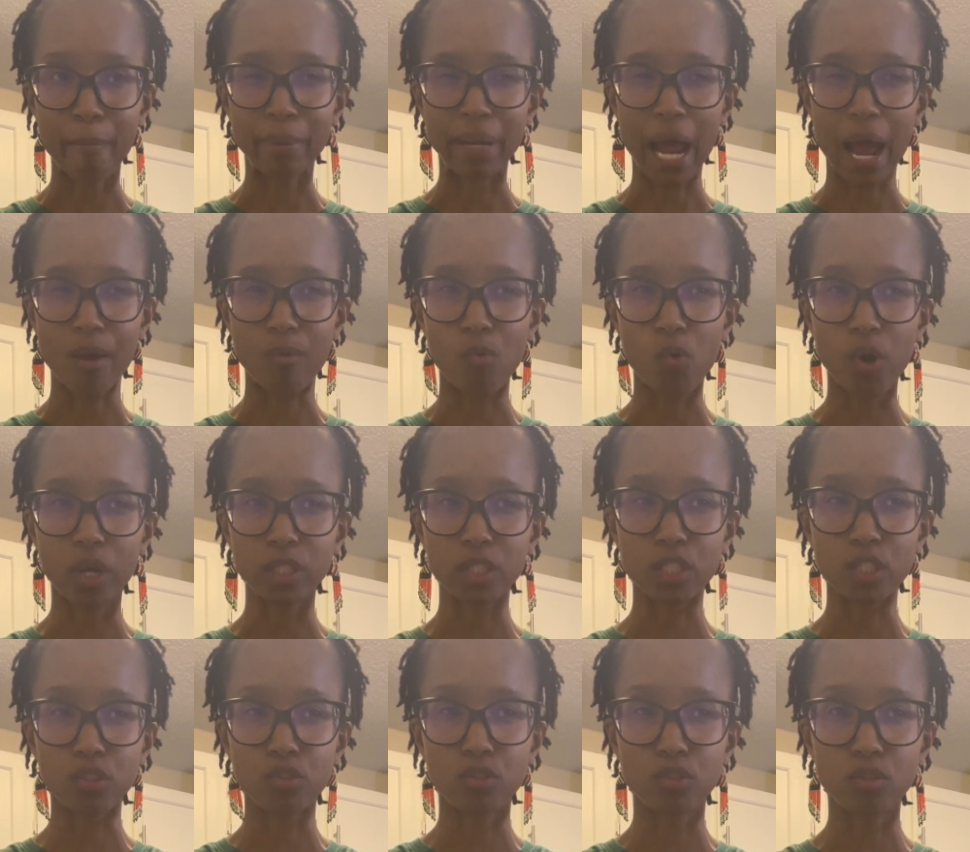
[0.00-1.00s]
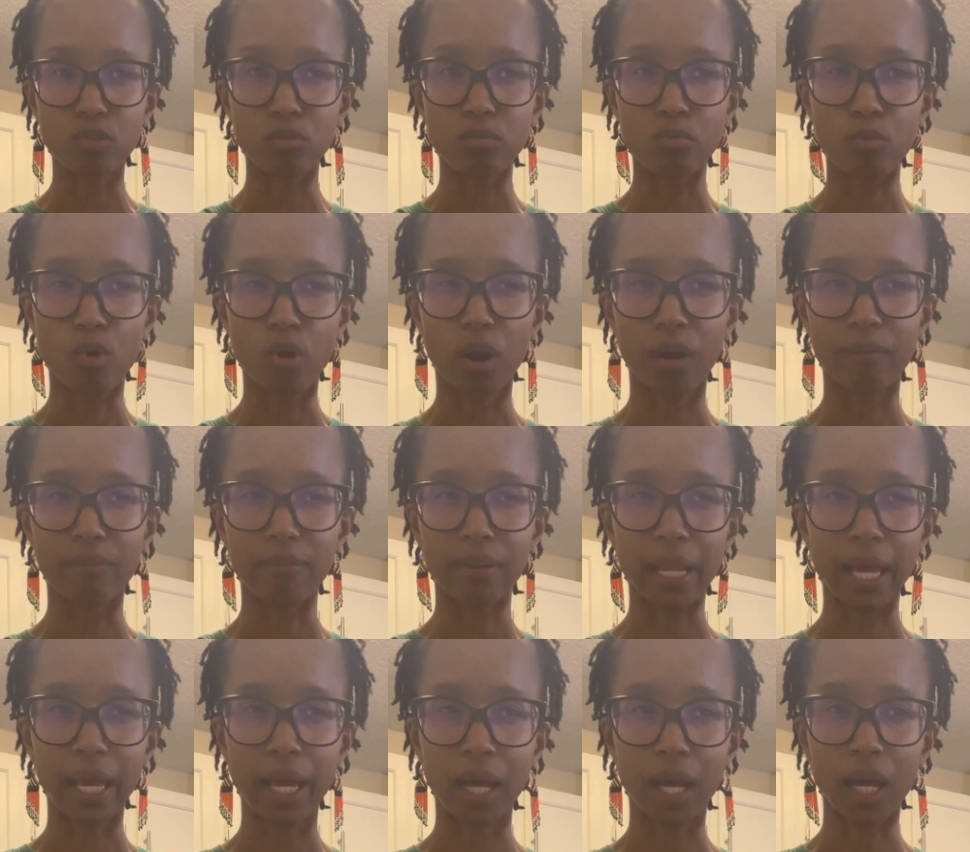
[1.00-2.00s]
But I want to do more of
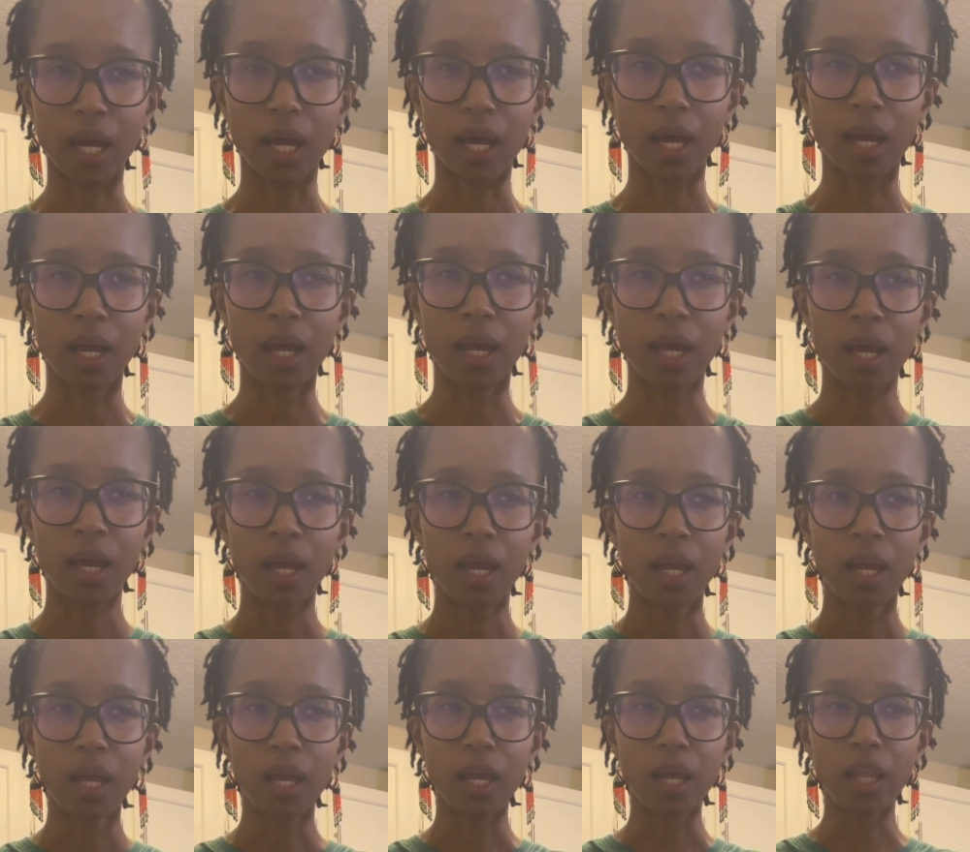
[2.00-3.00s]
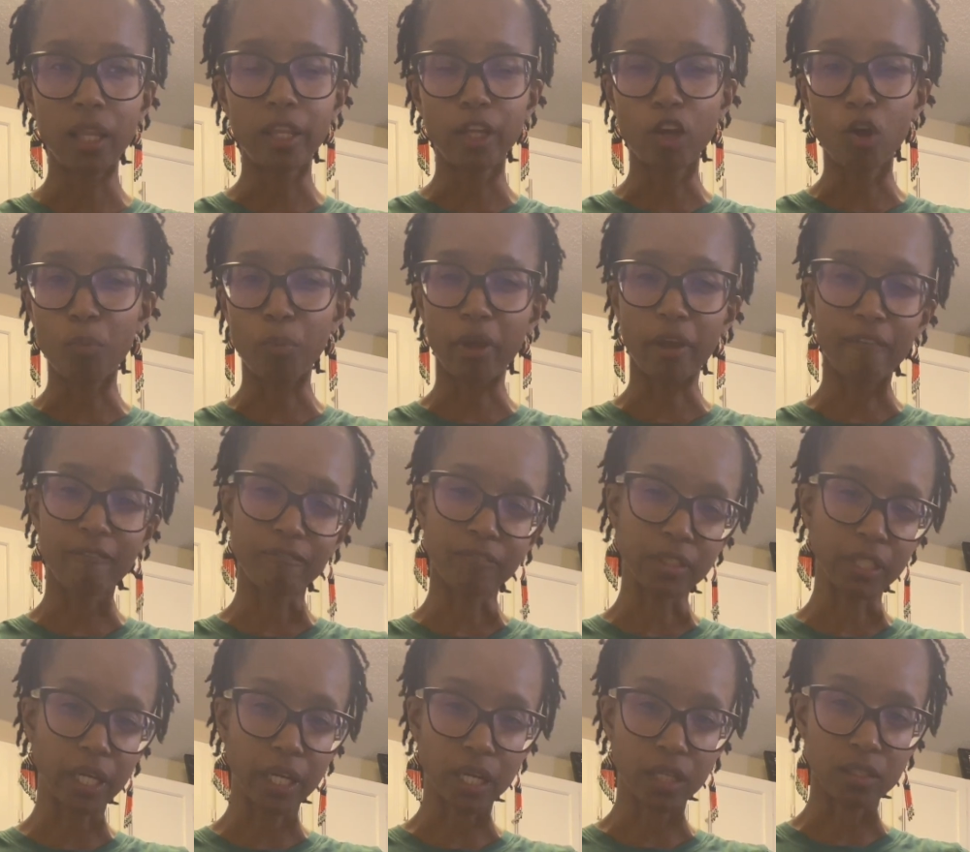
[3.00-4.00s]
like a Ethiopian
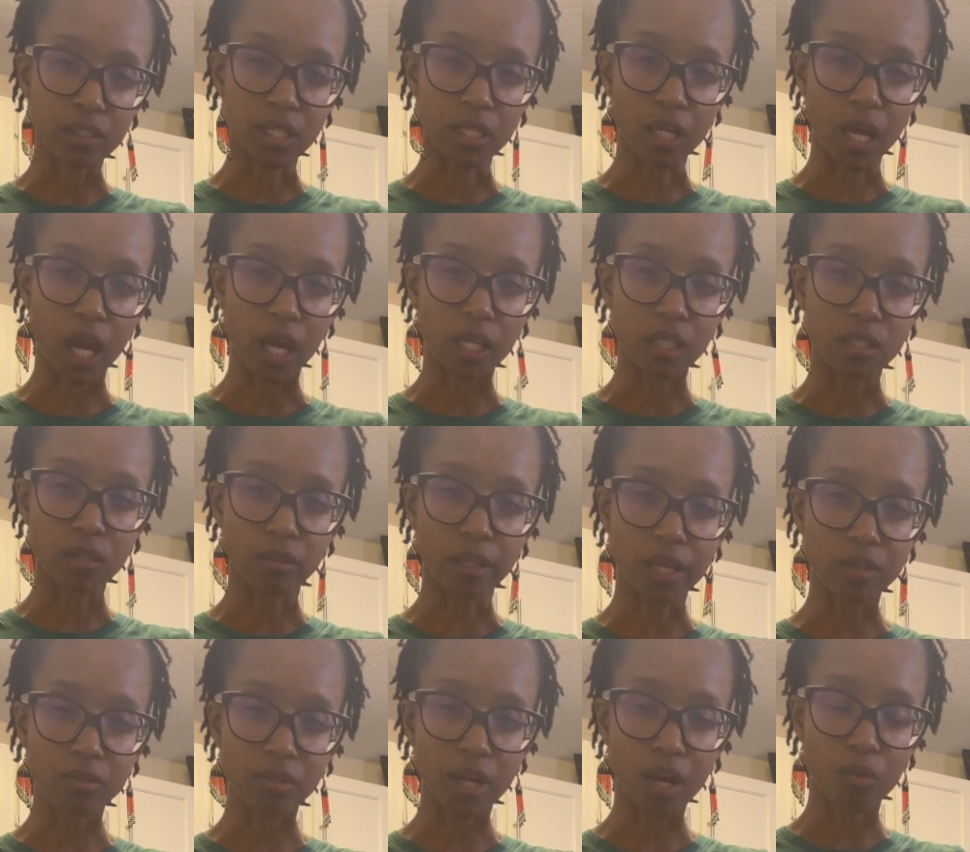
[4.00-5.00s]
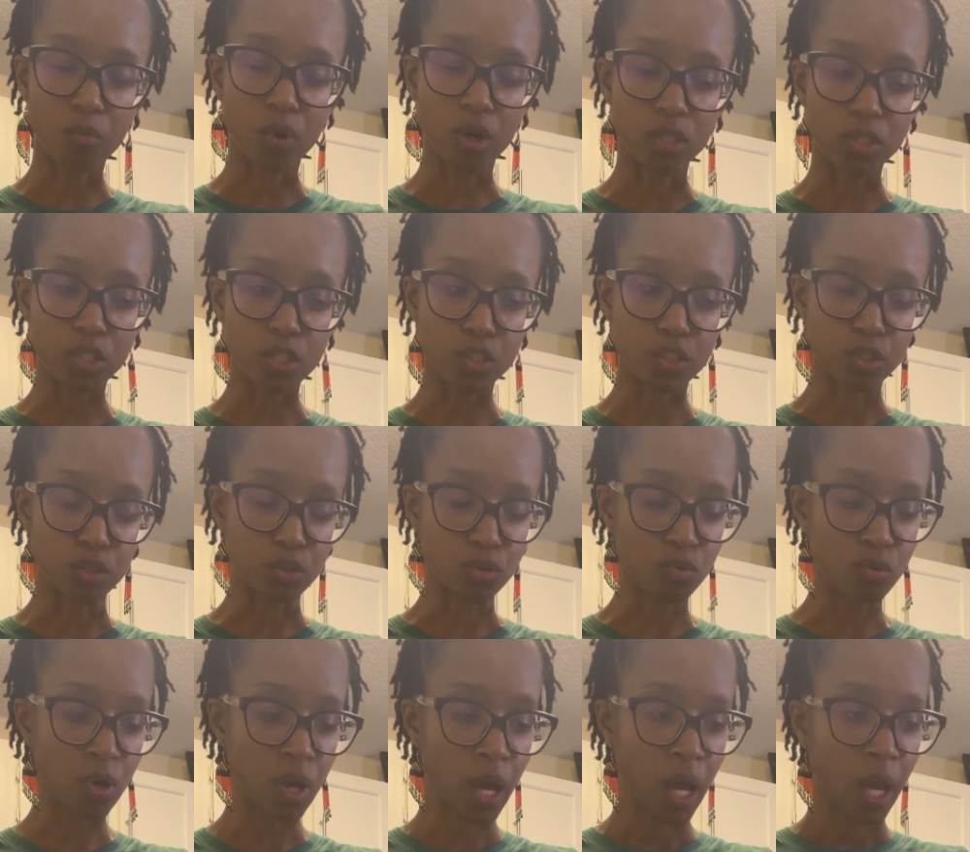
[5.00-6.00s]
Flare tonight. So that's what I want to
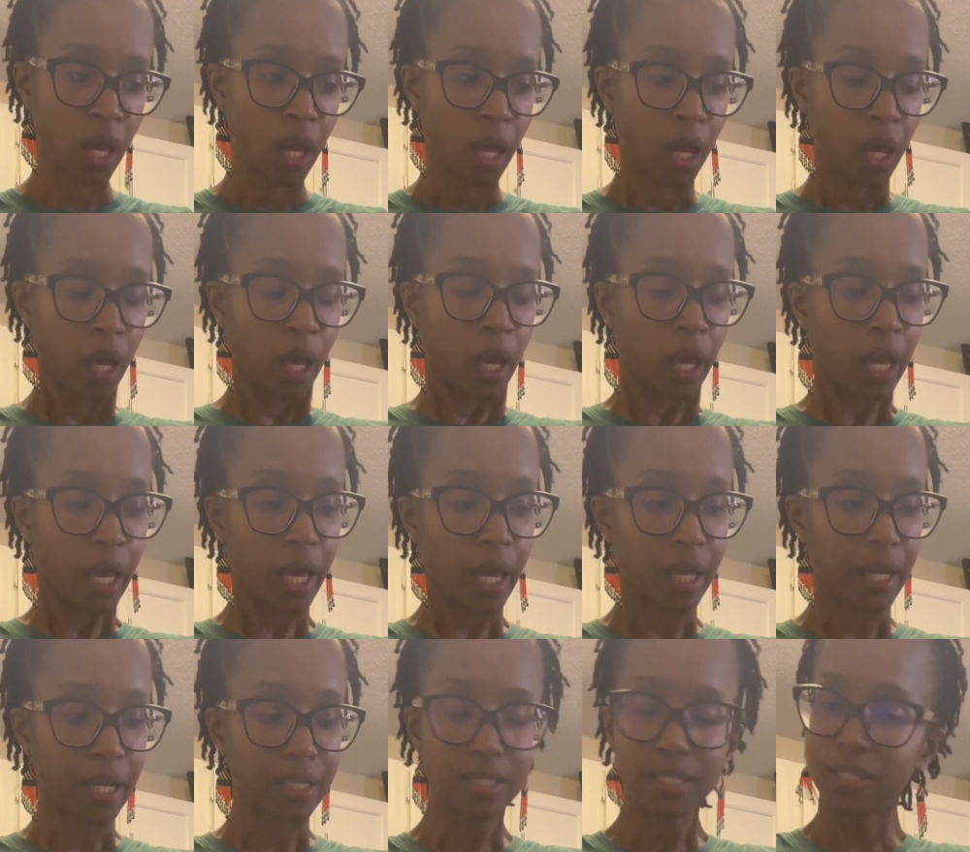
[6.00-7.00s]
do. And I just